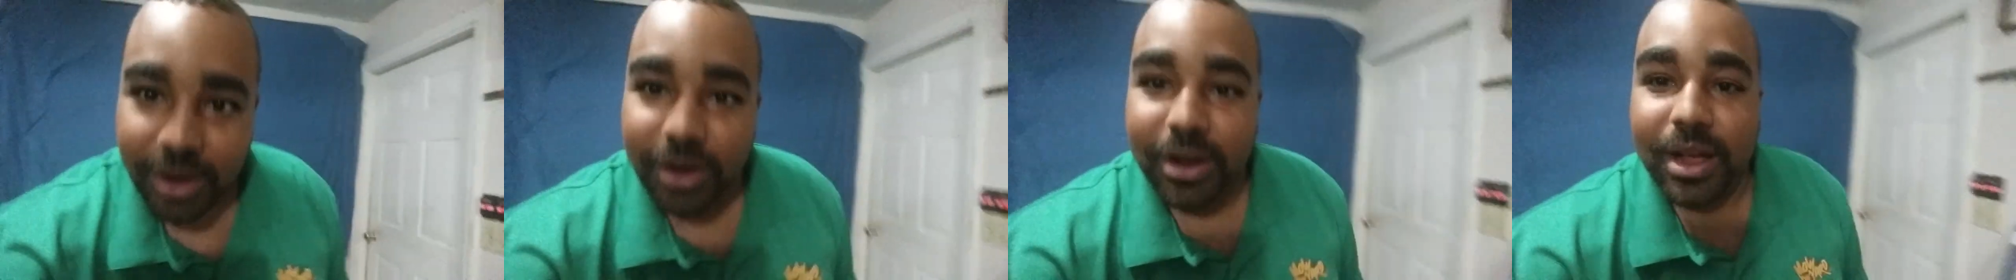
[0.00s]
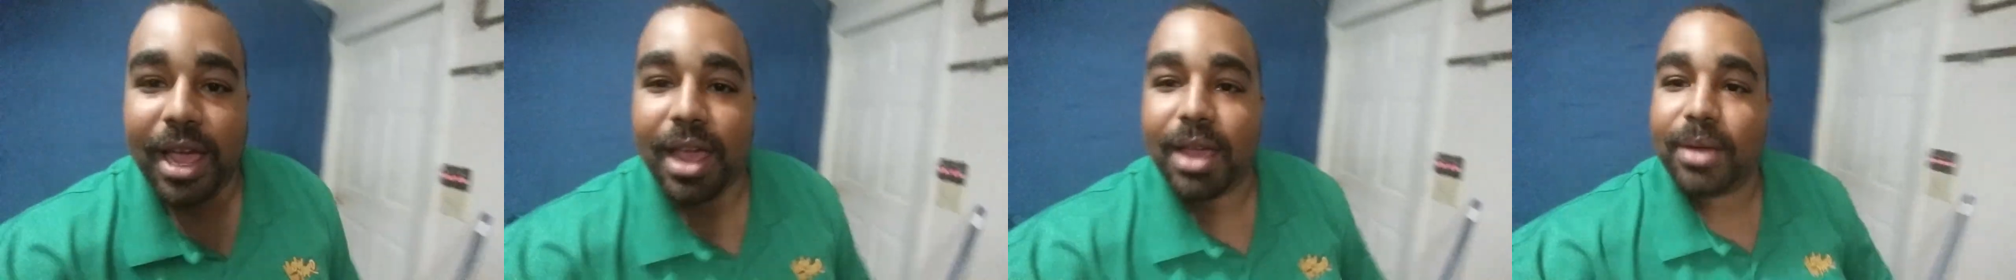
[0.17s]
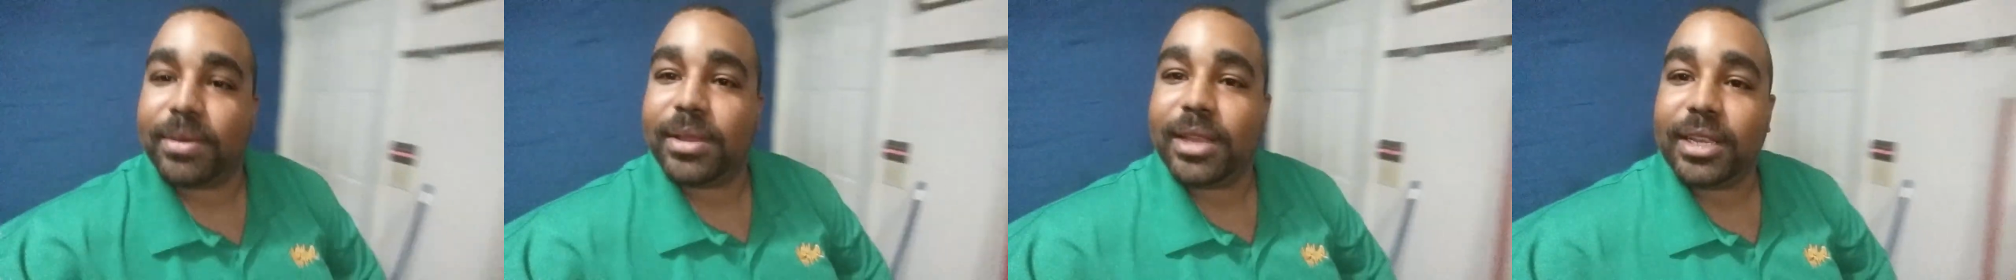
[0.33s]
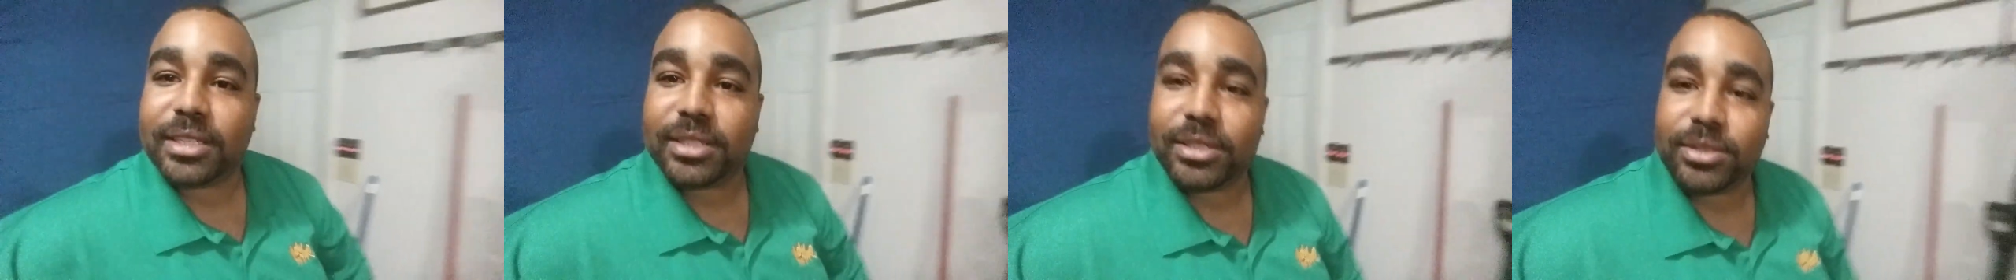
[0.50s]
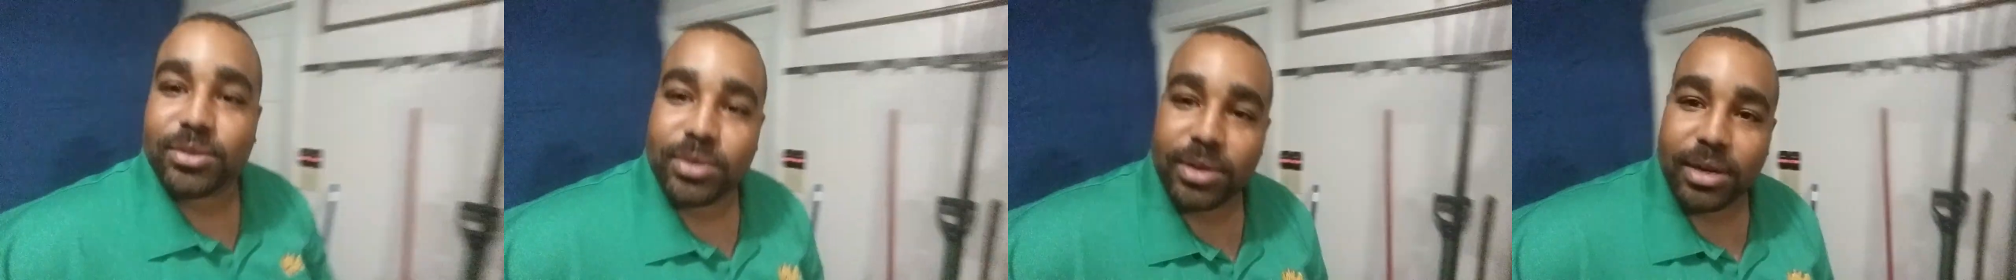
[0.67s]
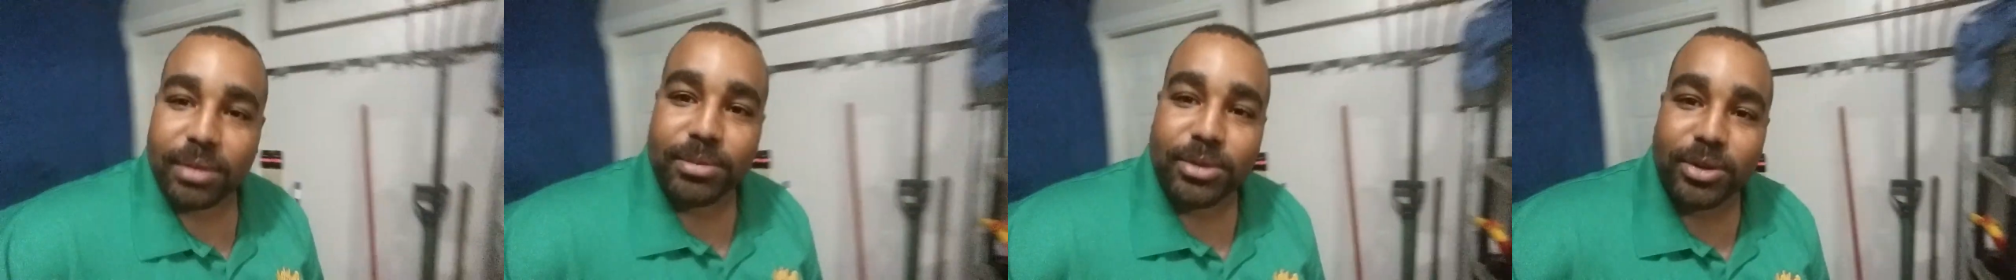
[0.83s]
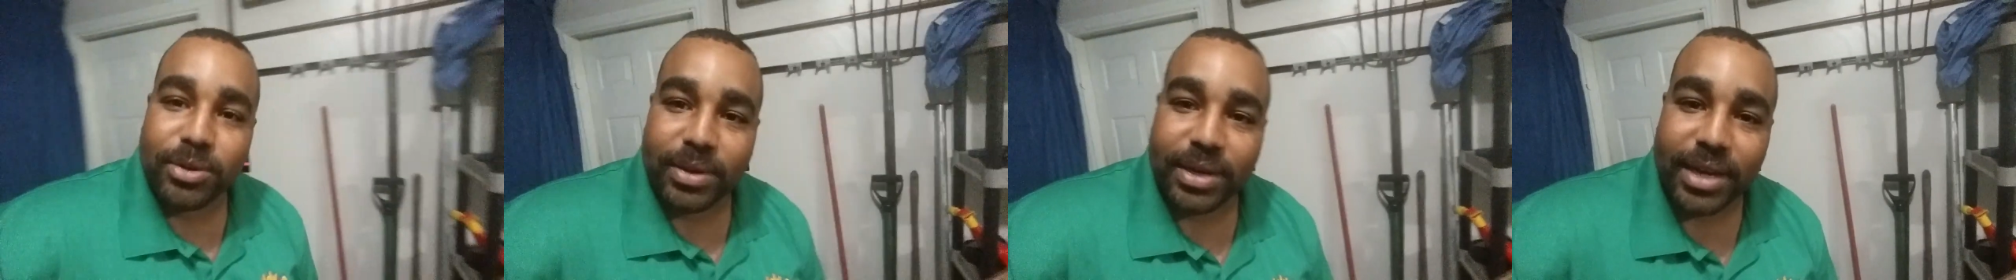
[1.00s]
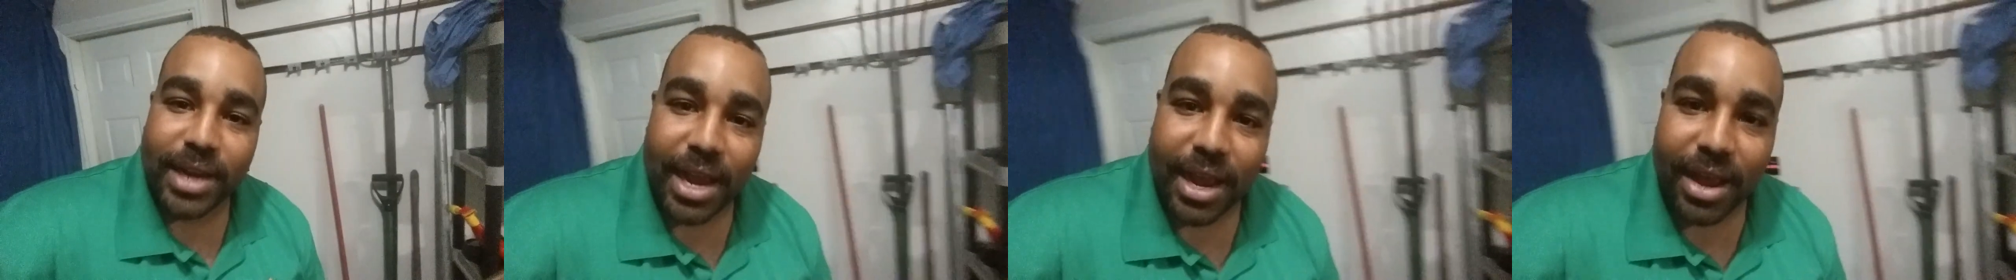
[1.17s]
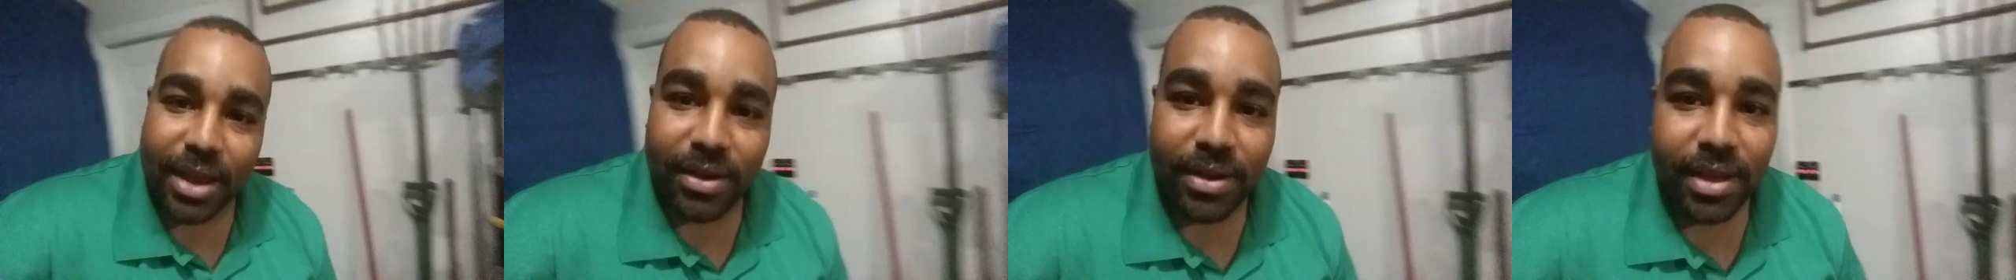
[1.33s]
okay, well this is what I'm doing
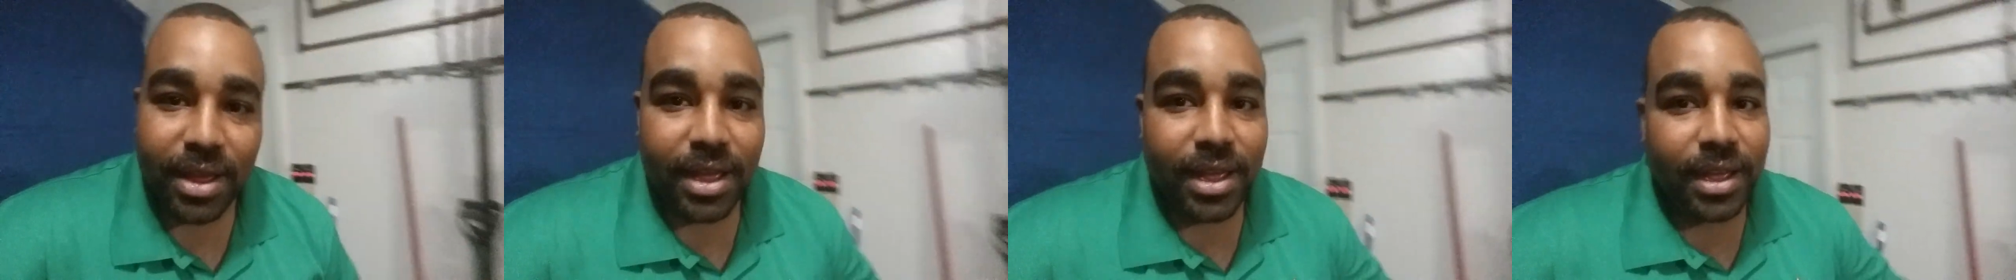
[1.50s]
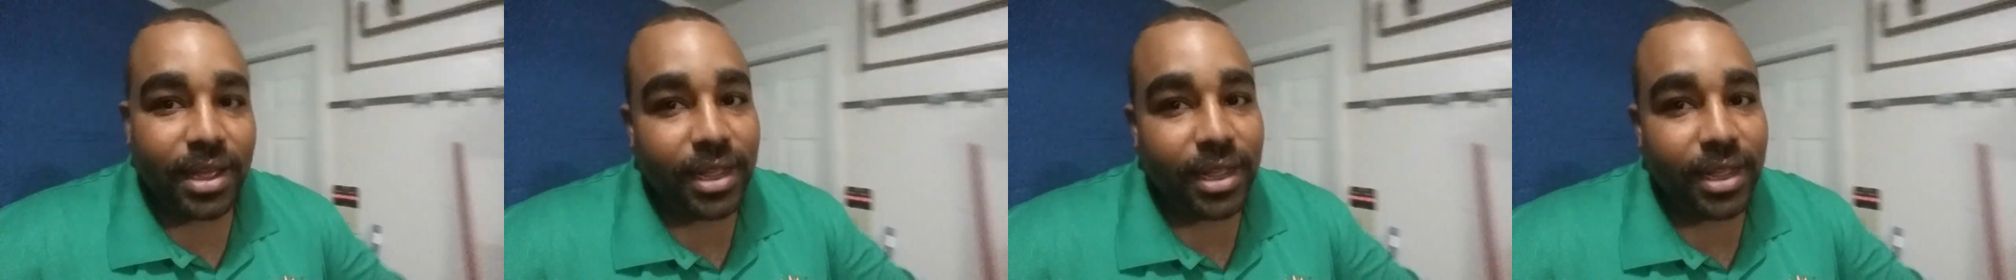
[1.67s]
now.